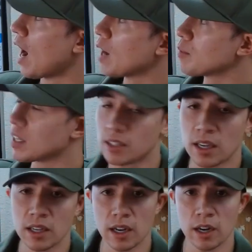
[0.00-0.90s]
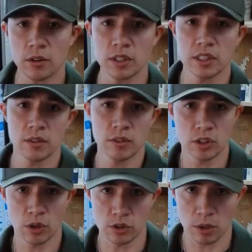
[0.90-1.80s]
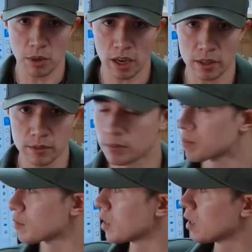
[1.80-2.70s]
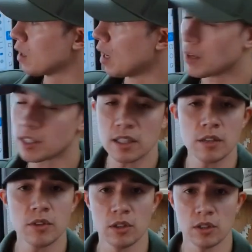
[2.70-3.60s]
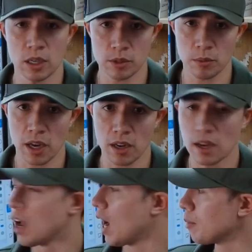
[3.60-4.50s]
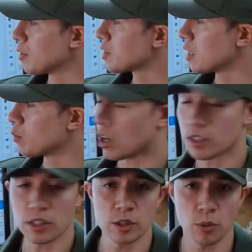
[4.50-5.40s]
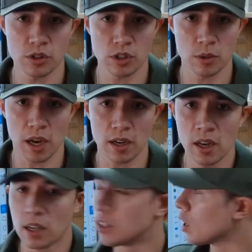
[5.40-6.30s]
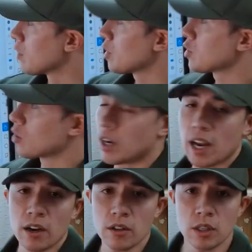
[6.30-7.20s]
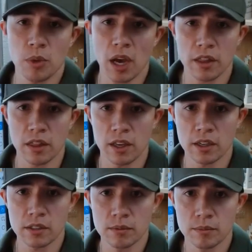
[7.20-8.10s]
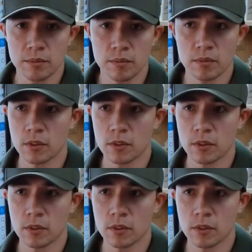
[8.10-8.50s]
I'm not saying inherently TV shows are bad. I'm not saying video games are bad. I'm not saying watching sports are bad. None of these are inherently bad things.